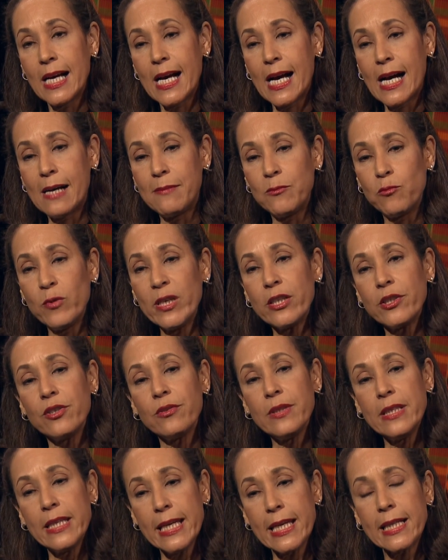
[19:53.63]
um, we're
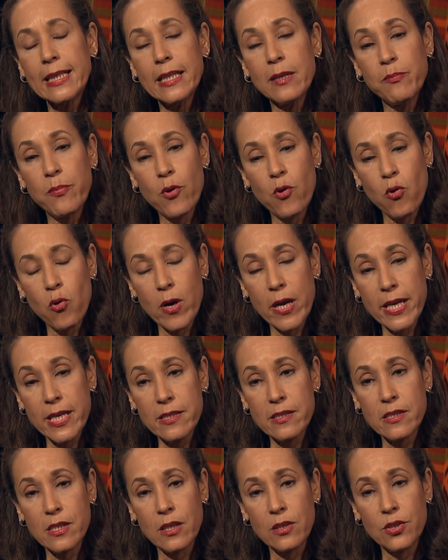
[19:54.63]
uniquely
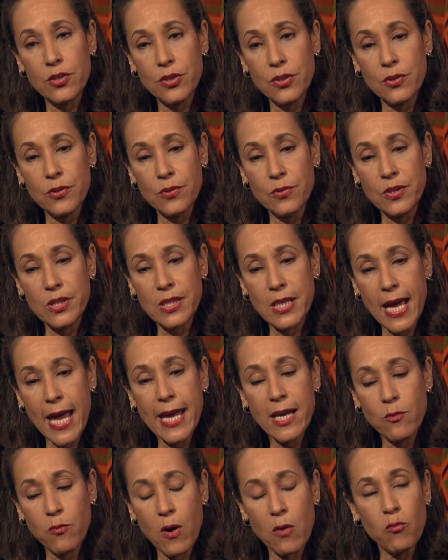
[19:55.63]
poised to
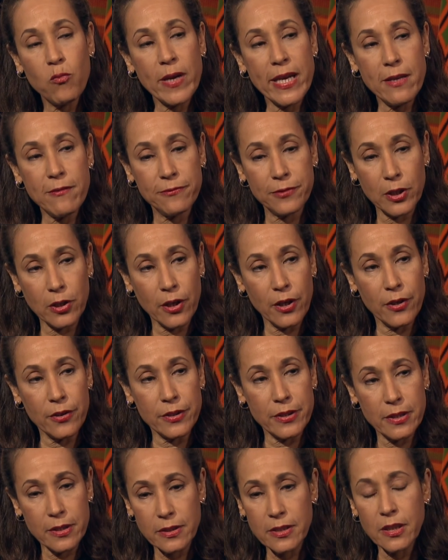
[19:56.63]
take what we've learned,